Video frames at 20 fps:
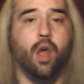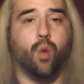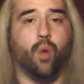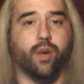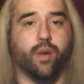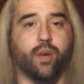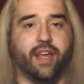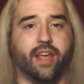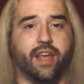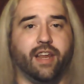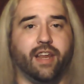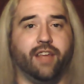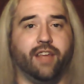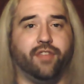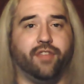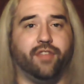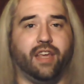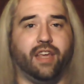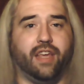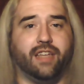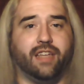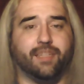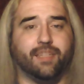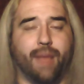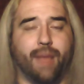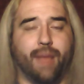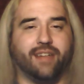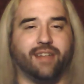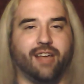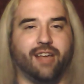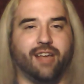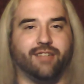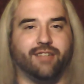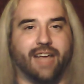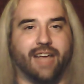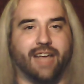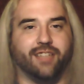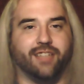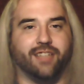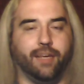We're getting the SmackDown
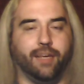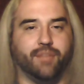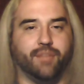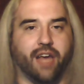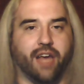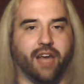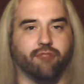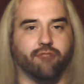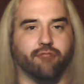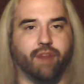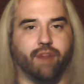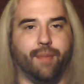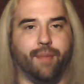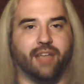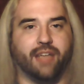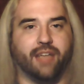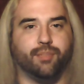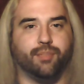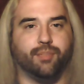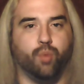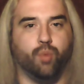Tag Team title rematch